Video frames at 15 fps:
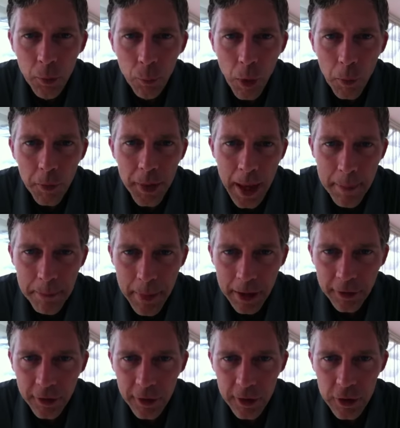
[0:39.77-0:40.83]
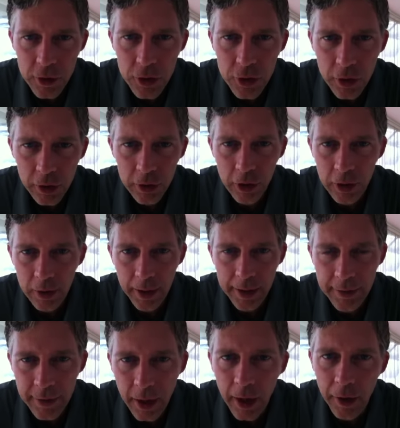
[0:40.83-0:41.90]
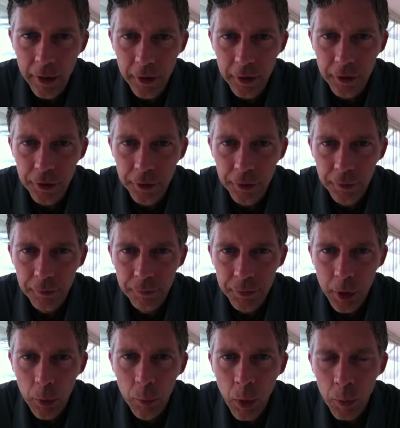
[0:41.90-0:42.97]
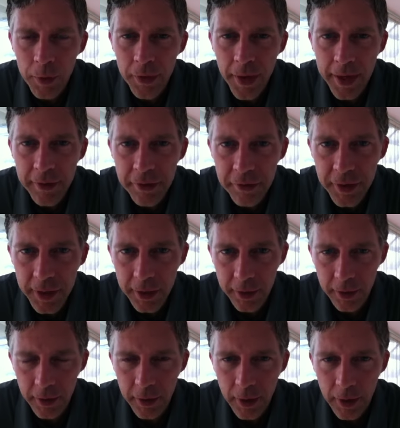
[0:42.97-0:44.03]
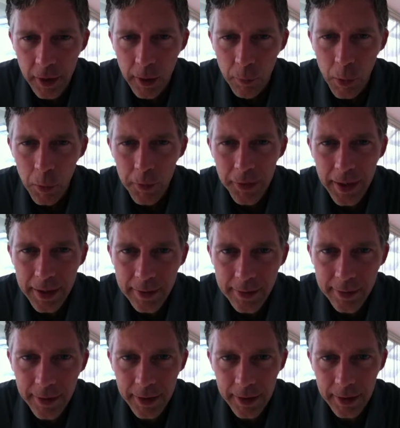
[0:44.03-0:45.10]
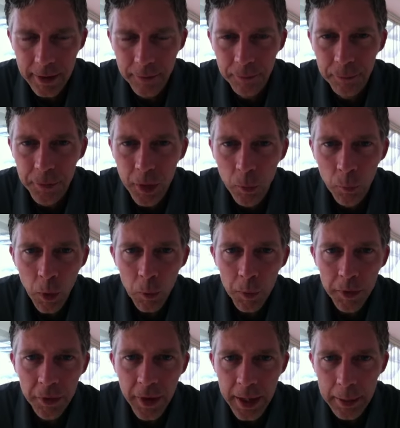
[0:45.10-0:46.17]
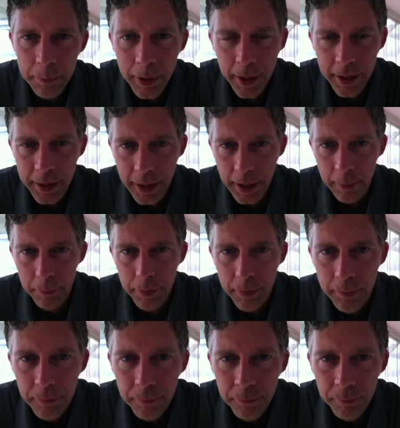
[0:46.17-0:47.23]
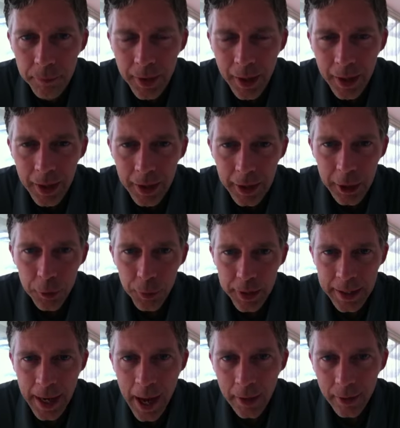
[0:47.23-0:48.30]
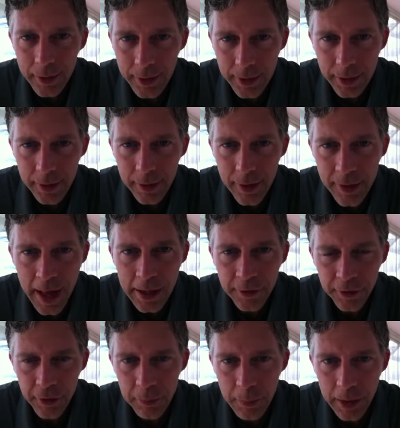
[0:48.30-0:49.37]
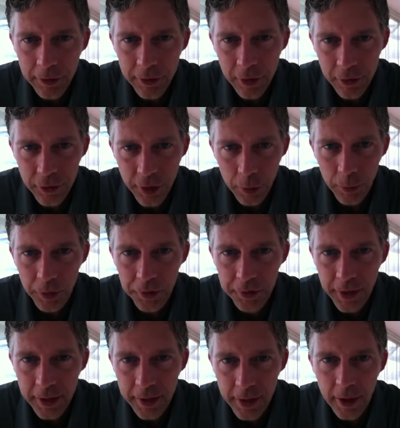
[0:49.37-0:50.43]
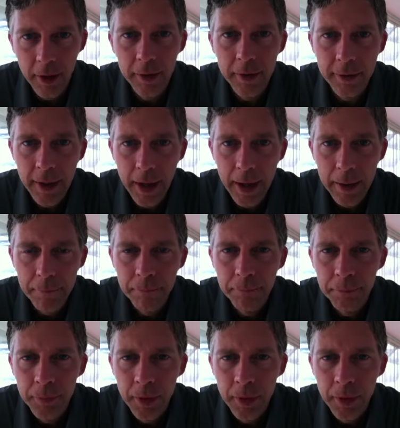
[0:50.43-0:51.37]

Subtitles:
What would that message look like to others? What would they feel? What would they see? What would they pick up? In reality, that's the message that we're sending all the time.